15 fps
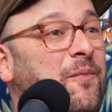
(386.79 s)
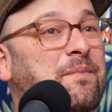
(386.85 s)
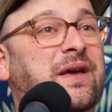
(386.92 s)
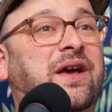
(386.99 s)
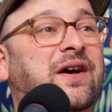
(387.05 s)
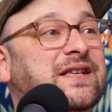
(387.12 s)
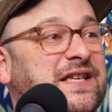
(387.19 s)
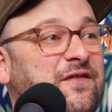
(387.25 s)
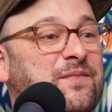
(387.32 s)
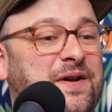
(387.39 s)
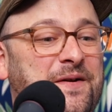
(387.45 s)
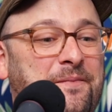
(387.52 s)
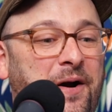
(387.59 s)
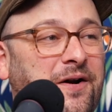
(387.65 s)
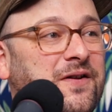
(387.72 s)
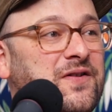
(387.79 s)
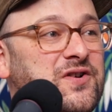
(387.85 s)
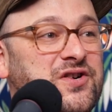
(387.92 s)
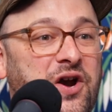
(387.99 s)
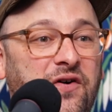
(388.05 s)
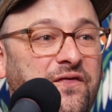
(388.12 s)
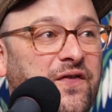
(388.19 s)
because I've been a part of the
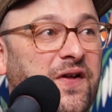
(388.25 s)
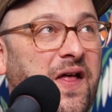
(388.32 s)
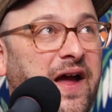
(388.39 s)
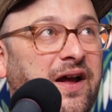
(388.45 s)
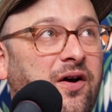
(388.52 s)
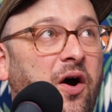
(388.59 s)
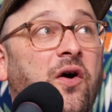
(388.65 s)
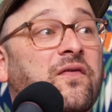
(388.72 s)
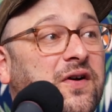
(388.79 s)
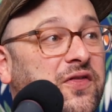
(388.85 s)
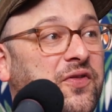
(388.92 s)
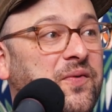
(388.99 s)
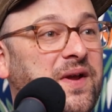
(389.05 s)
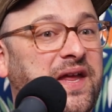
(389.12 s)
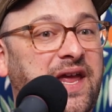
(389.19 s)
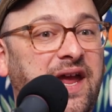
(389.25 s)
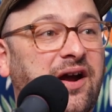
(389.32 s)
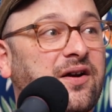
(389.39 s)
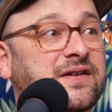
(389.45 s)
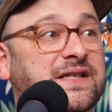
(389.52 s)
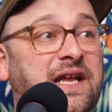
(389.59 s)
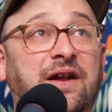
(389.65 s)
show for like over 3
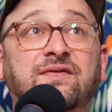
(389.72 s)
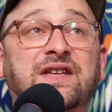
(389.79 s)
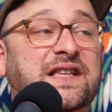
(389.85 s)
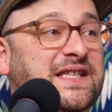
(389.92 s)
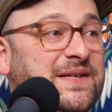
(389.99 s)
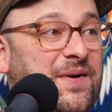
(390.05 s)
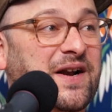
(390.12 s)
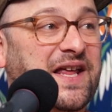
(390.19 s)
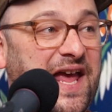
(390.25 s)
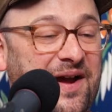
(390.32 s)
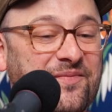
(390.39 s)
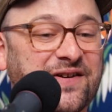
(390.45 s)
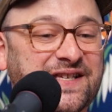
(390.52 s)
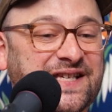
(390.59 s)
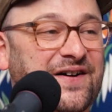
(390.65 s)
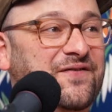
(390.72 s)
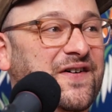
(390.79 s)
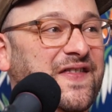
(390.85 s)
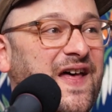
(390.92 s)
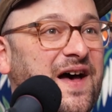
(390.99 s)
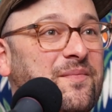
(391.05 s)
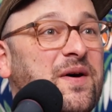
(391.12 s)
years and I've done some on-camera stuff
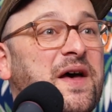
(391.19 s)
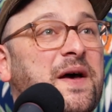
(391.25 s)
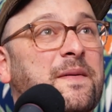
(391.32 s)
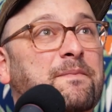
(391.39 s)
with them,